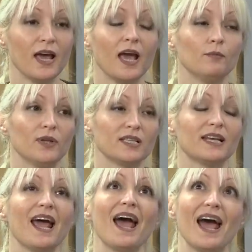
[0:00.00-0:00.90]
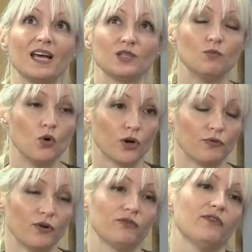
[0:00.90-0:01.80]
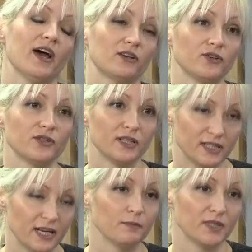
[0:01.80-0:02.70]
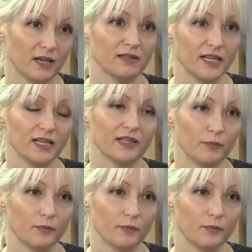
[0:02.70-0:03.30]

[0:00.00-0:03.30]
And plus, it has more growth factors and stem cells in it than